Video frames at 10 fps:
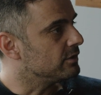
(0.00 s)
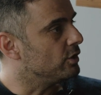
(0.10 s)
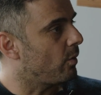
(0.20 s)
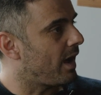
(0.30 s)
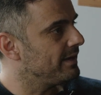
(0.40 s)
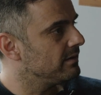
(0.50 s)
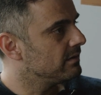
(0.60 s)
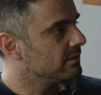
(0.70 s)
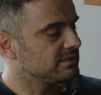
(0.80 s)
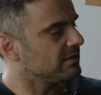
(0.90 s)
You know why?
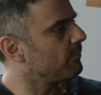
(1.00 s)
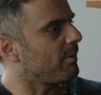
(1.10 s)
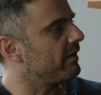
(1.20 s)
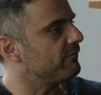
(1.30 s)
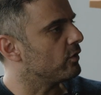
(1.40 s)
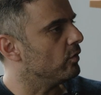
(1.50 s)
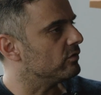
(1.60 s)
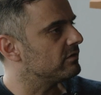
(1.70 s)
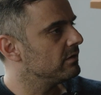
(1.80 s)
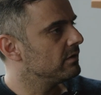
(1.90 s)
Not they're part of a
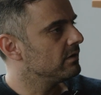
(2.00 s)
cult.